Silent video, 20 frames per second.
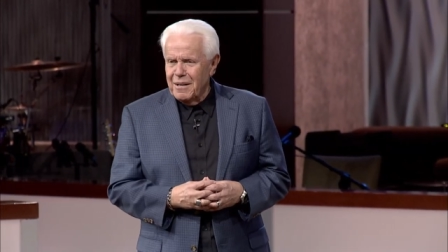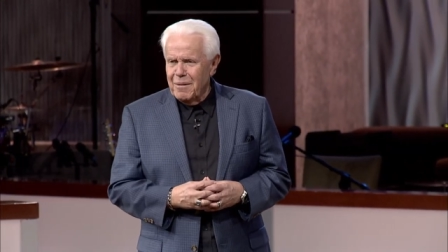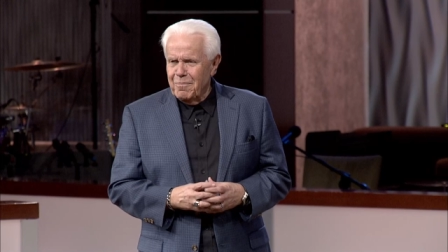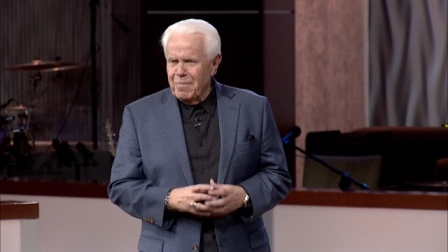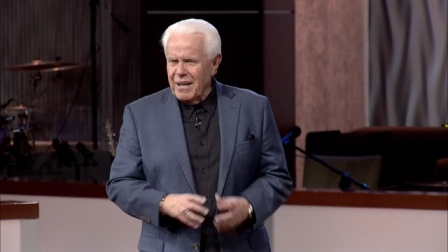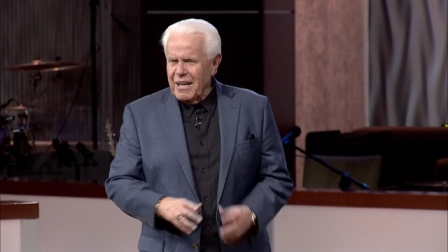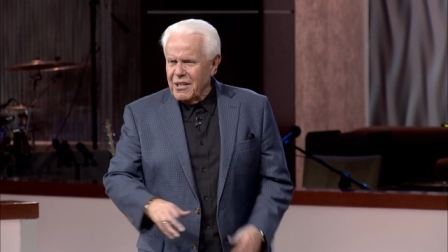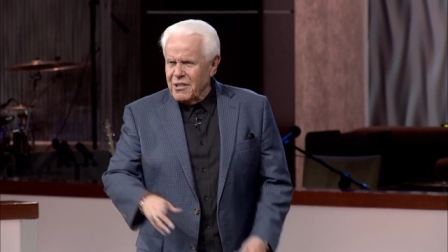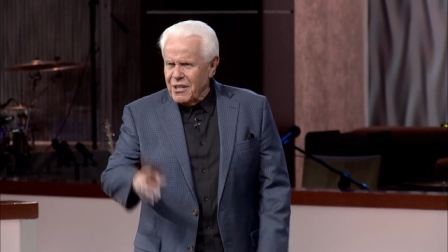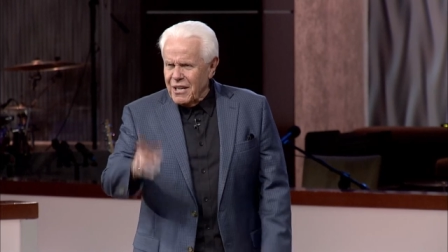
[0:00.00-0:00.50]

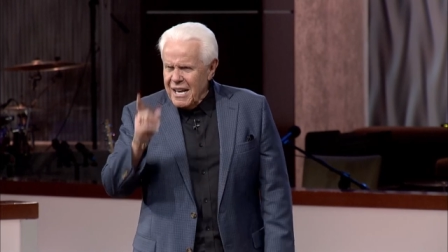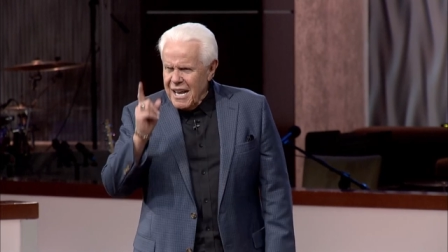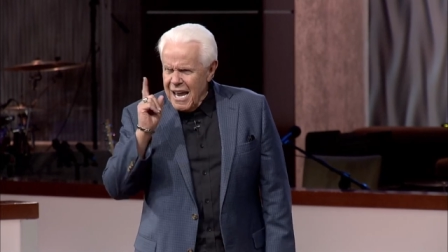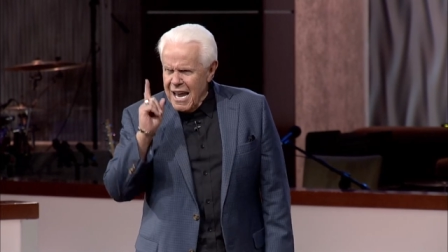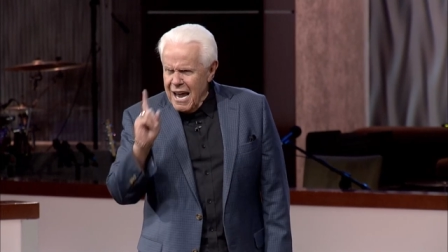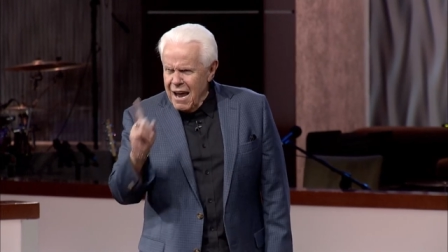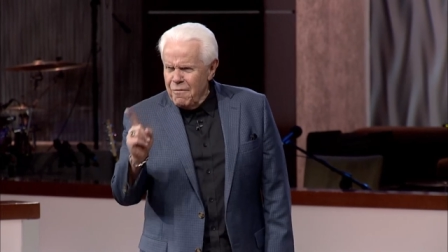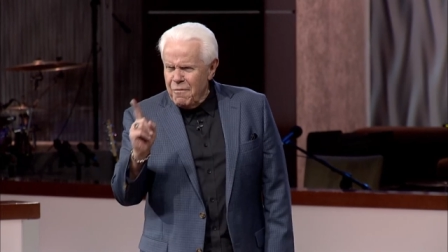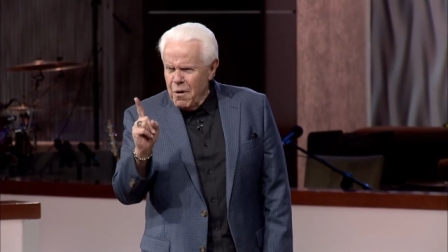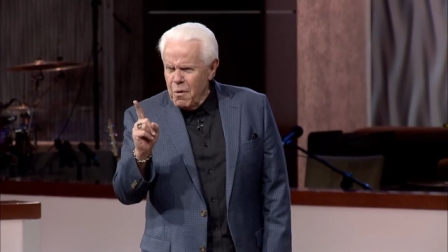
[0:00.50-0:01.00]
Because in
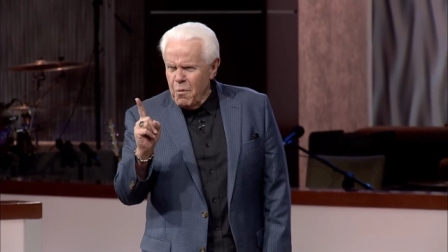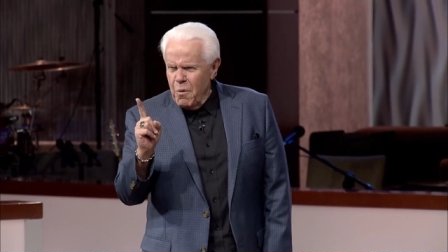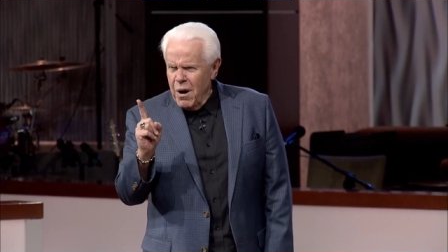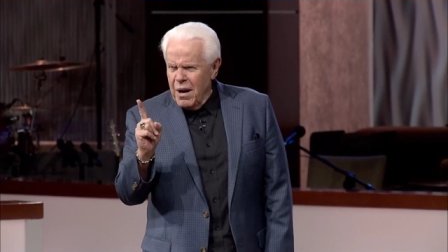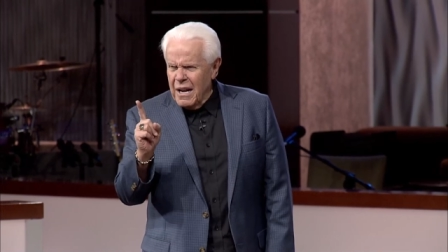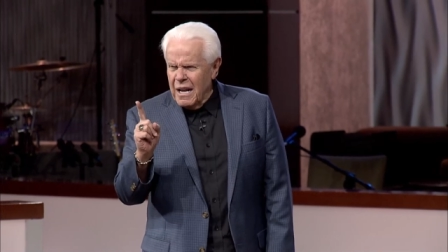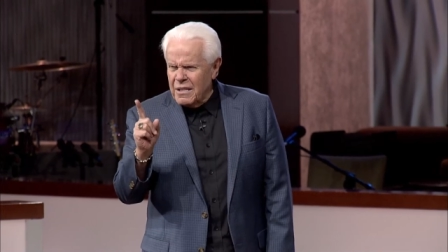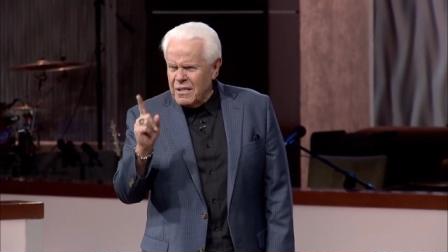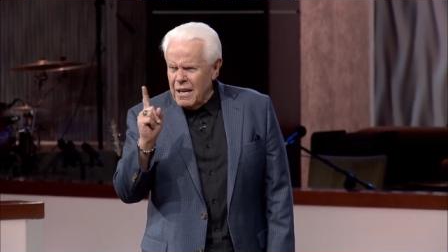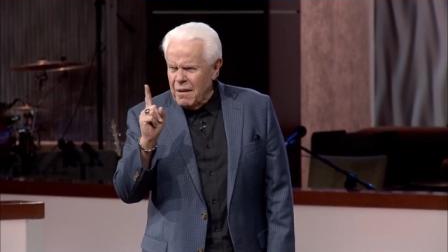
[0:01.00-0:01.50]
everyone
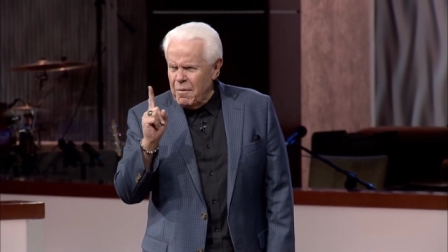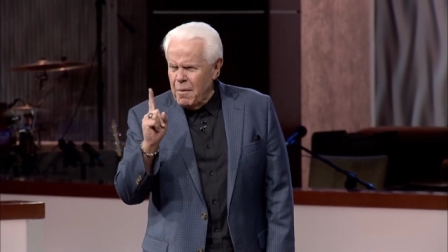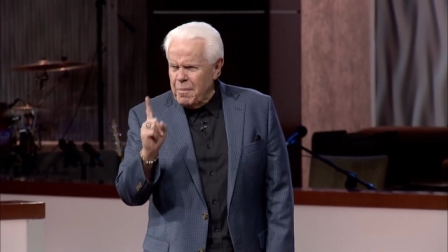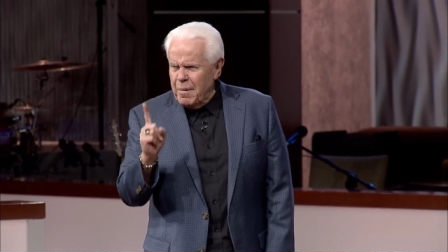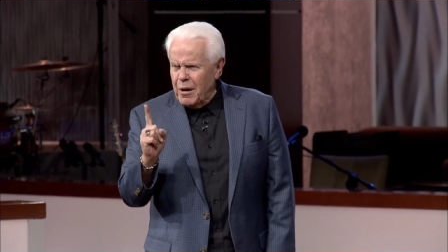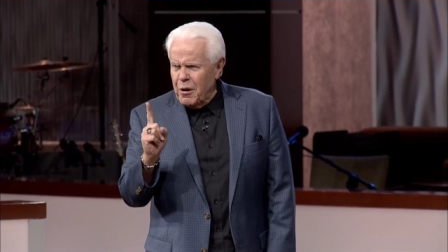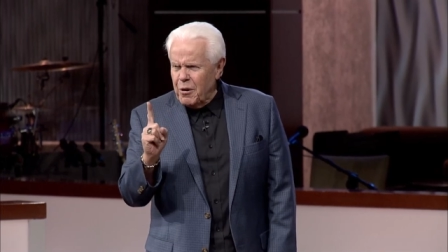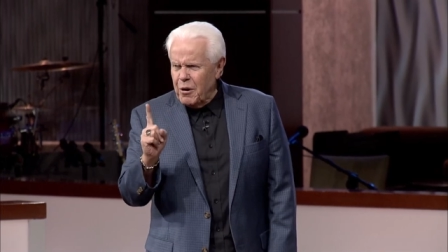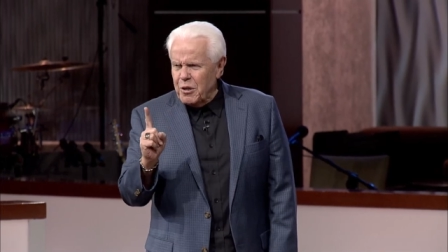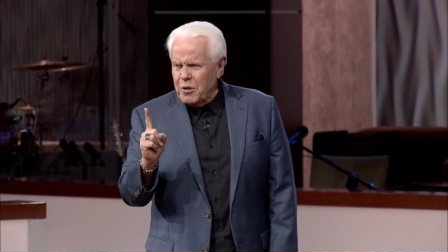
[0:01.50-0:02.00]
that's ever
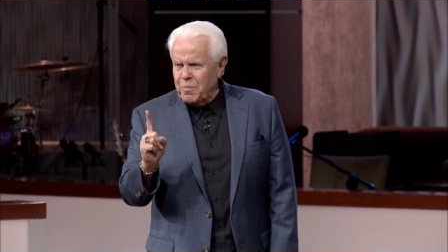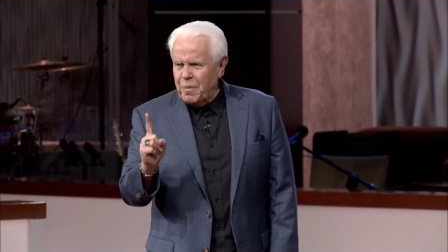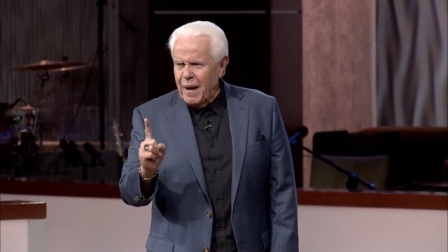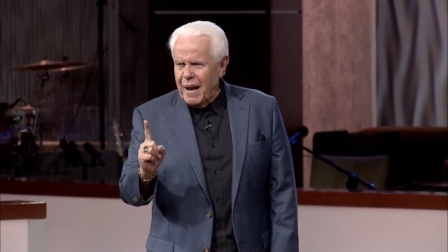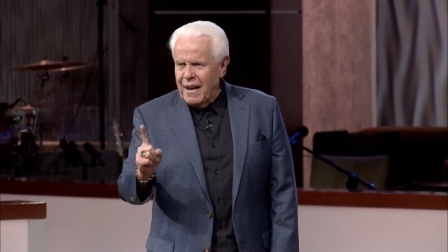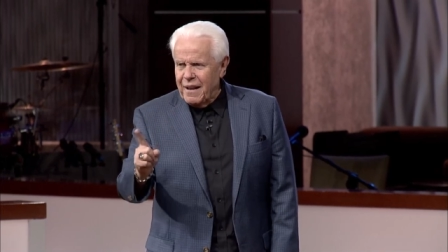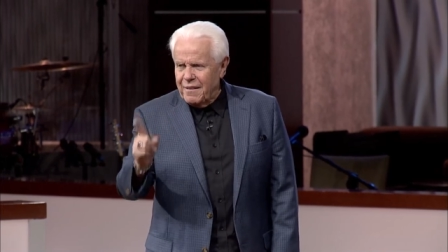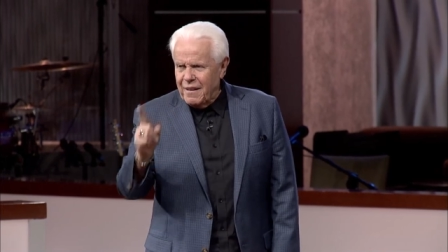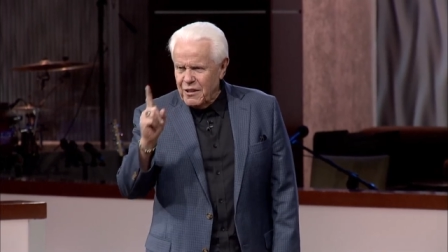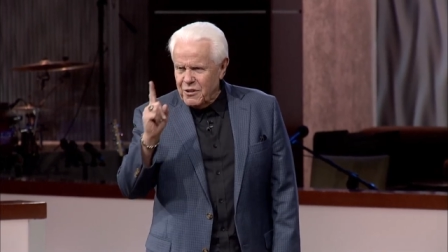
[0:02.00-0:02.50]
been on this
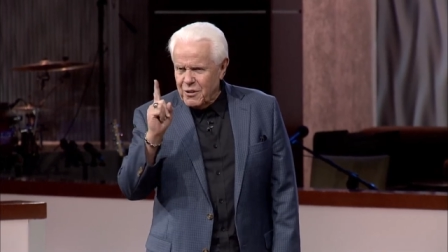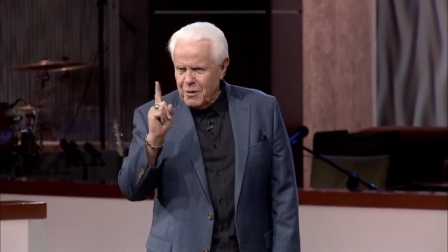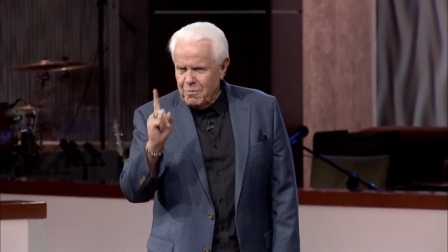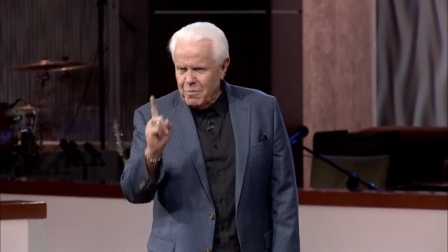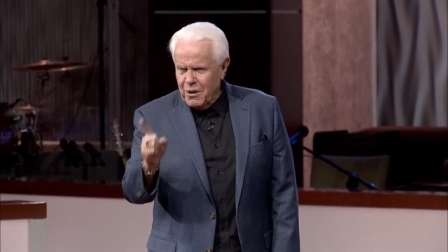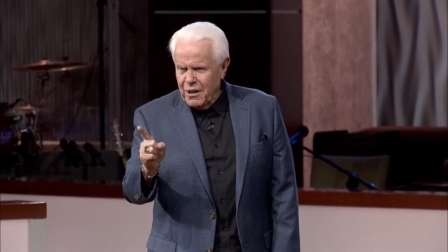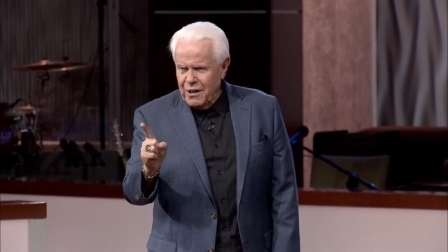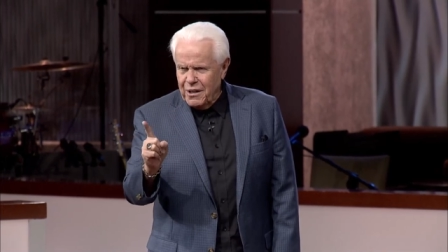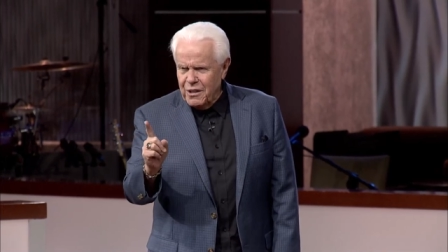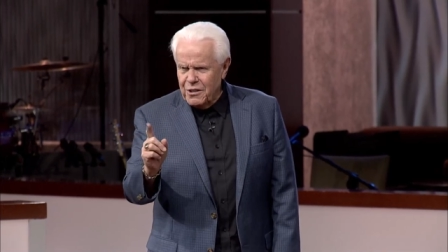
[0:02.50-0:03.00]
planet, there's some
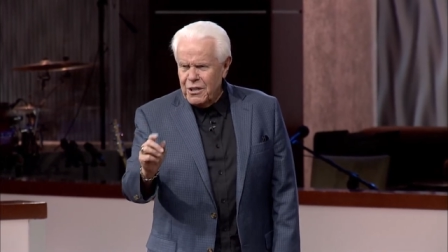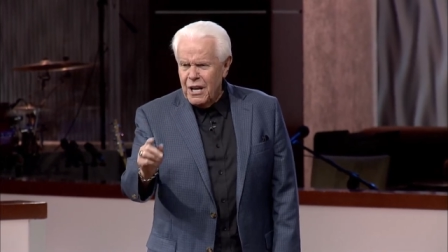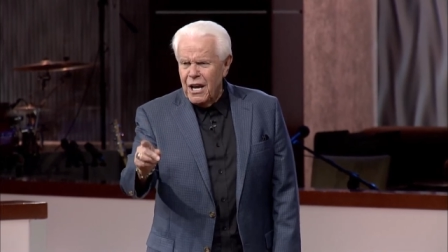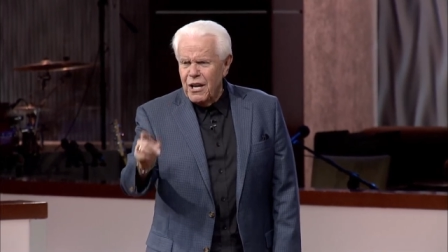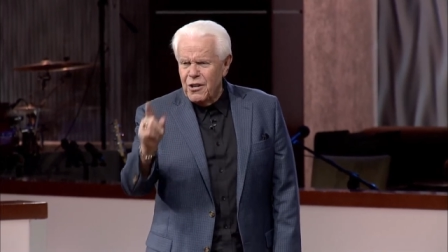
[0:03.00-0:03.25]
goodness.